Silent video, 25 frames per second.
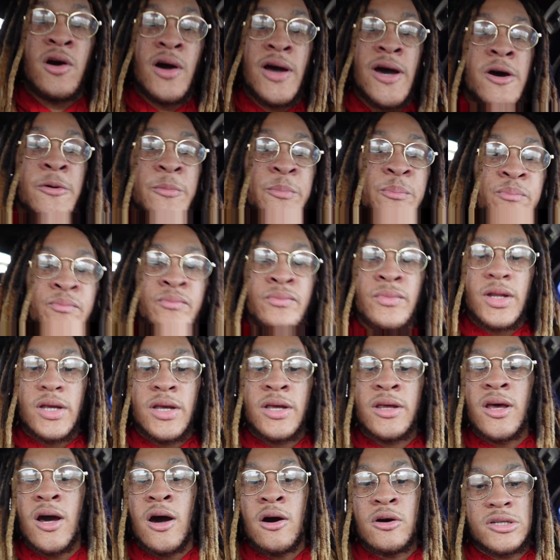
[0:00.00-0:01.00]
out
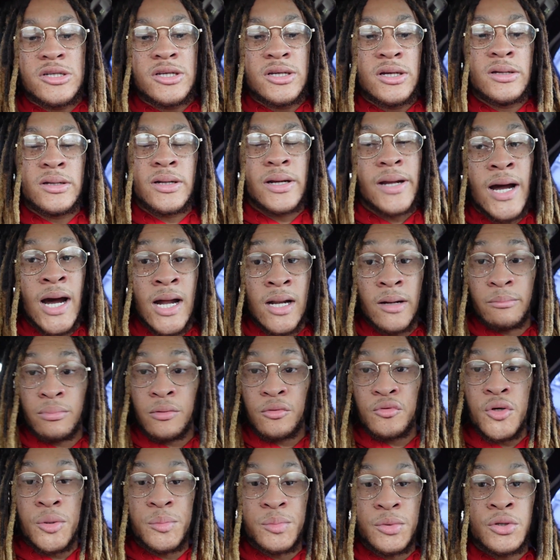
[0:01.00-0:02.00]
and y'all see the kind of
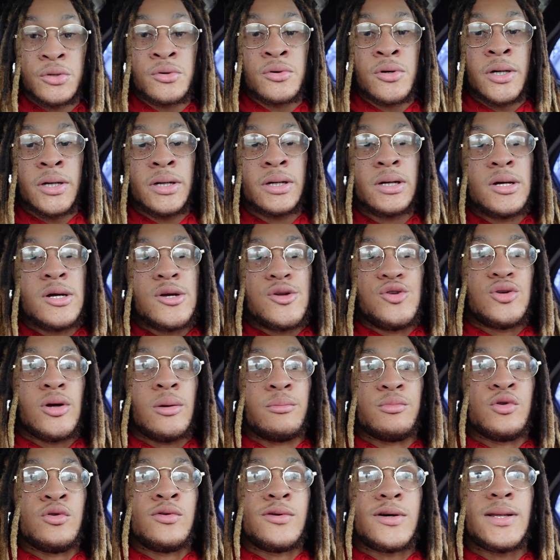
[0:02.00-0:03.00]
blue I'm doing. So
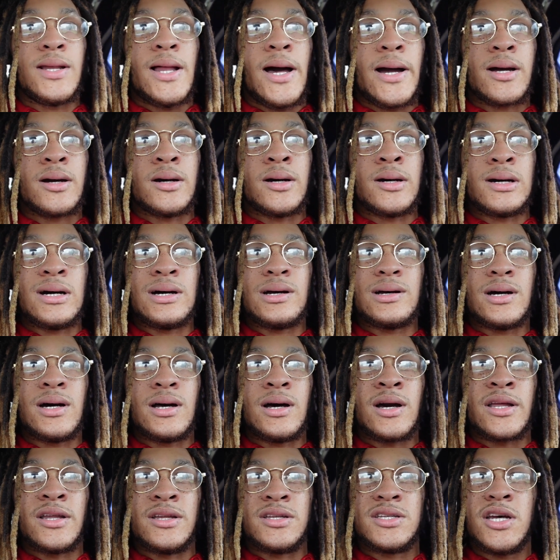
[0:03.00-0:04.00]
I'm doing like a
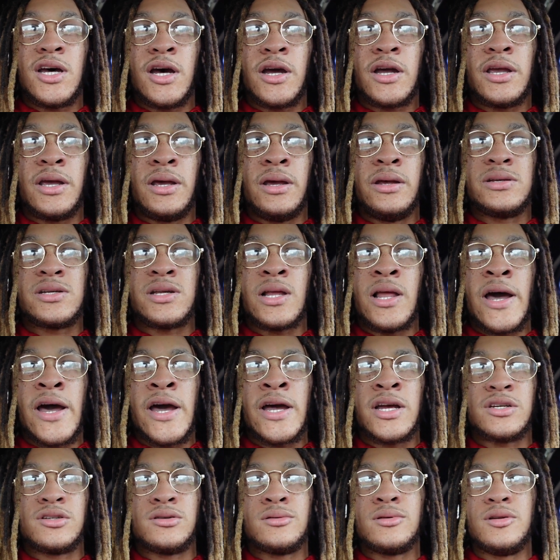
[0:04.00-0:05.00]
Kentucky
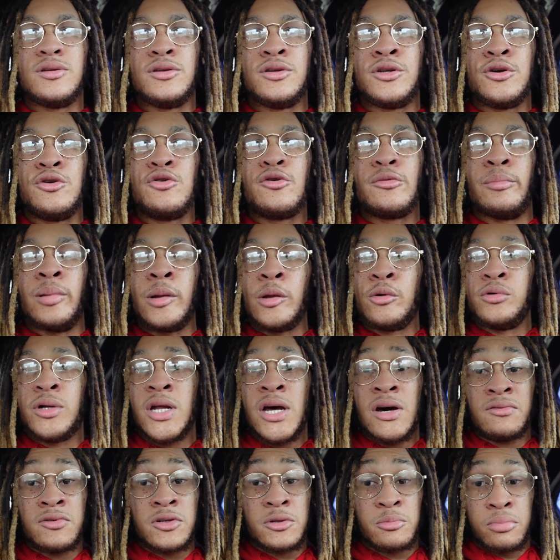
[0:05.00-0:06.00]
/ Duke Blue
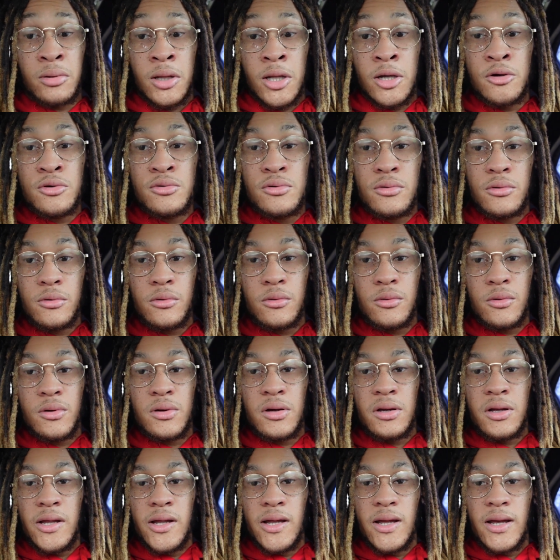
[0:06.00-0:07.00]
Devils blue
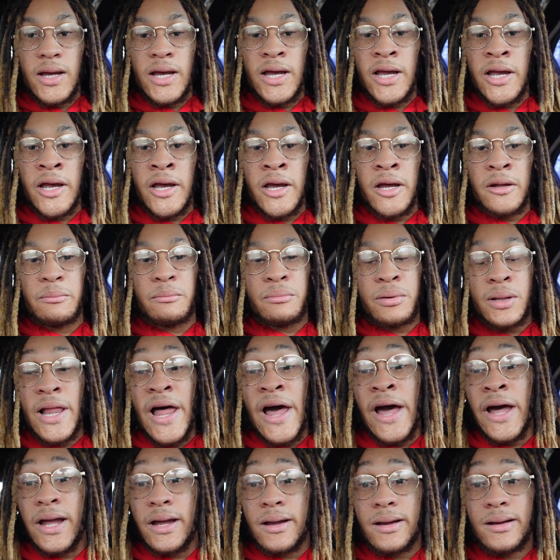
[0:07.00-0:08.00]
and
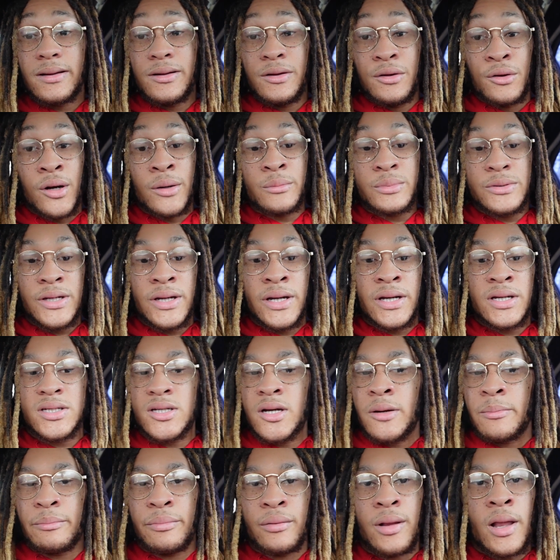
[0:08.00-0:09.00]
black, you know what I'm saying?
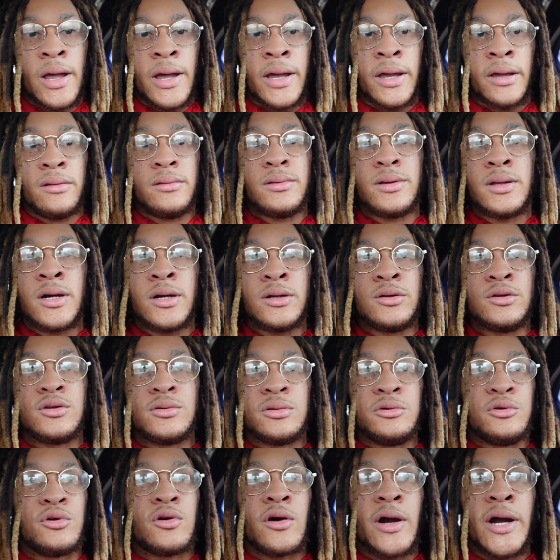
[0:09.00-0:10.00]
Something plain, nothing
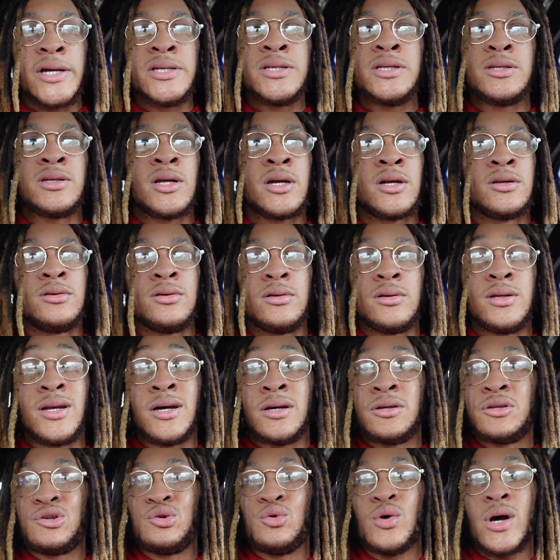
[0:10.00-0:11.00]
too crazy,
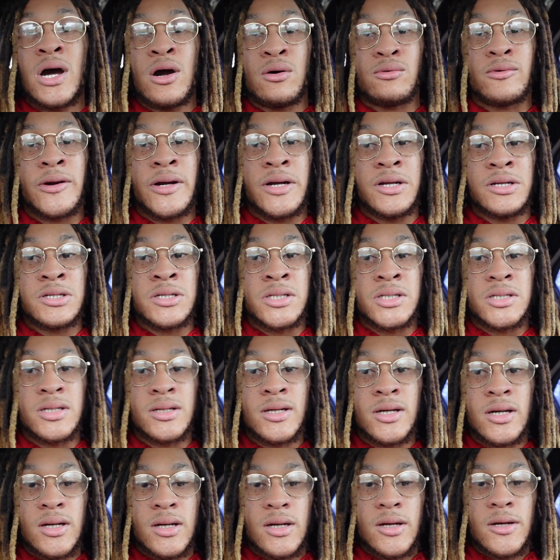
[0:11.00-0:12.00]
nothing too outrageous.
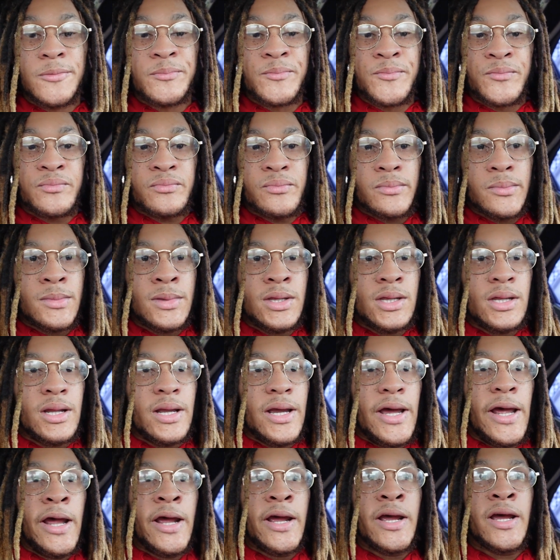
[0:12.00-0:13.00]

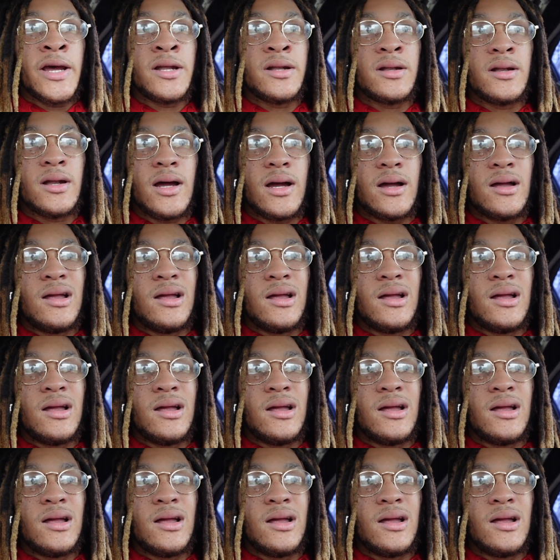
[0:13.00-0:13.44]
And